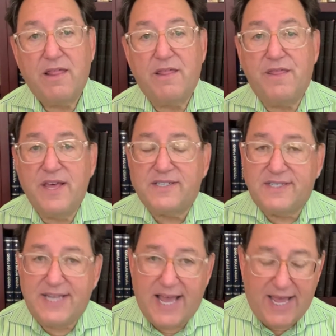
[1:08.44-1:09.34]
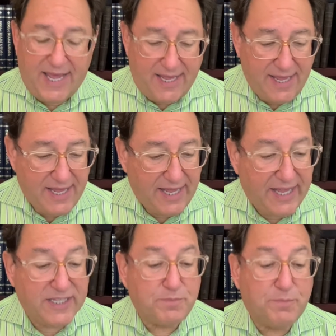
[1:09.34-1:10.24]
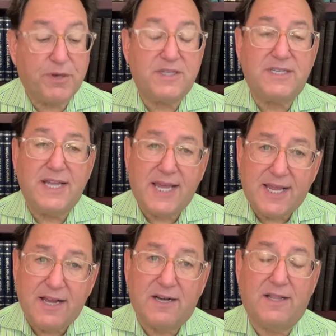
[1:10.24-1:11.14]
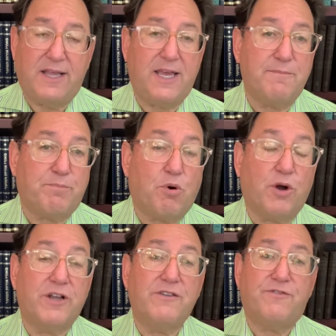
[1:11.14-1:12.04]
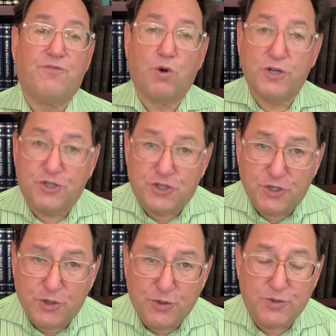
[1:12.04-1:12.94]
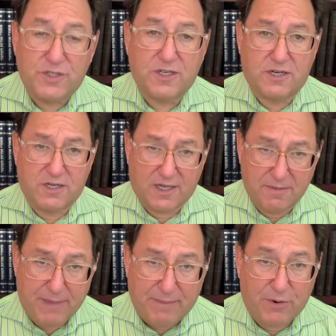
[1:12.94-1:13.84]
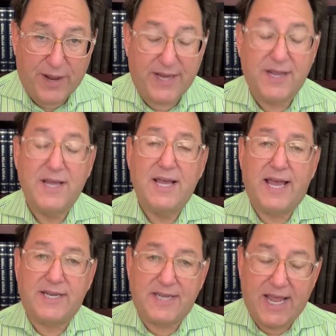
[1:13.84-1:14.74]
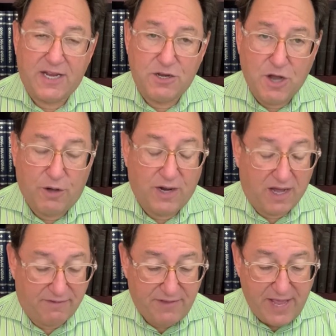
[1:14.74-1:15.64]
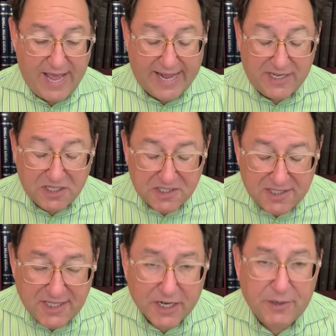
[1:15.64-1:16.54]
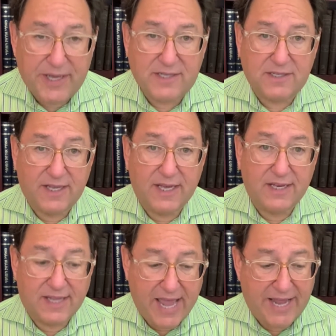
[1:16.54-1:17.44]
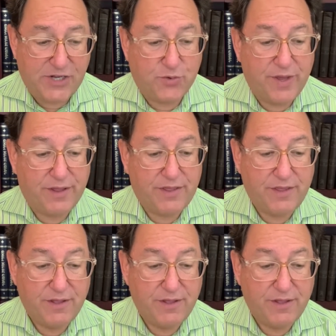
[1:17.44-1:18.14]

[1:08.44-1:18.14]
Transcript: This day is particularly important for Jews to commemorate and take note of and to seriously engage with.